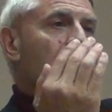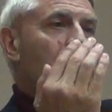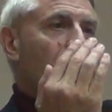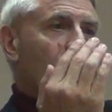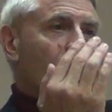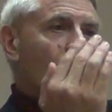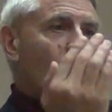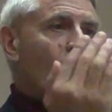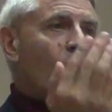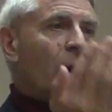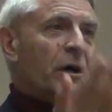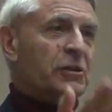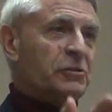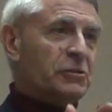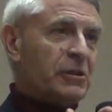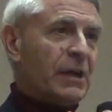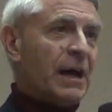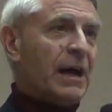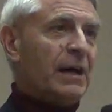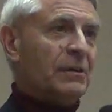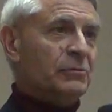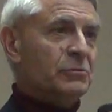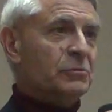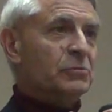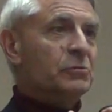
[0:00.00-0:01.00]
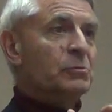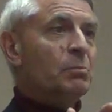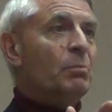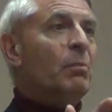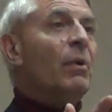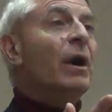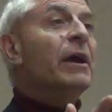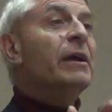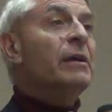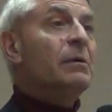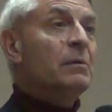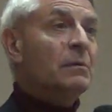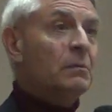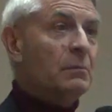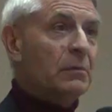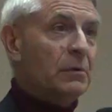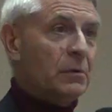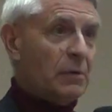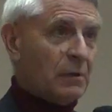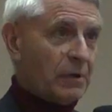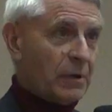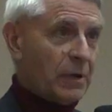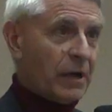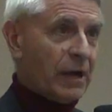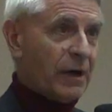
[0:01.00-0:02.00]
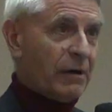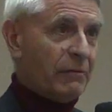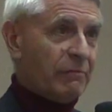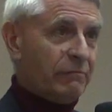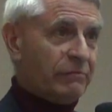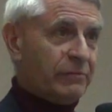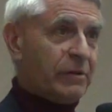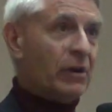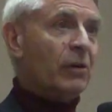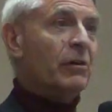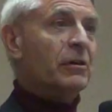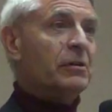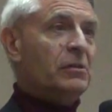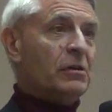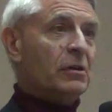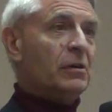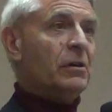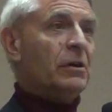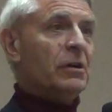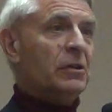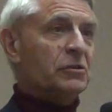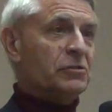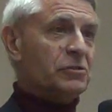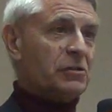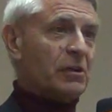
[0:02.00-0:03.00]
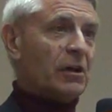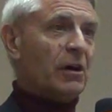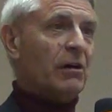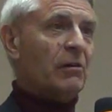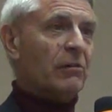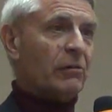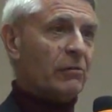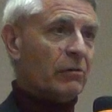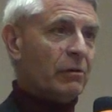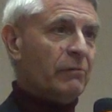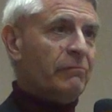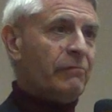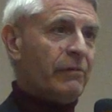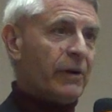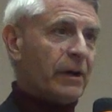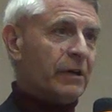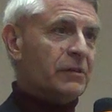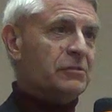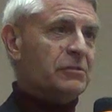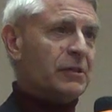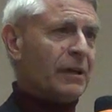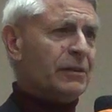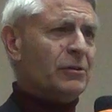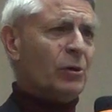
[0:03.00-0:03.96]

uh, why statins might have deleterious skeletal effects.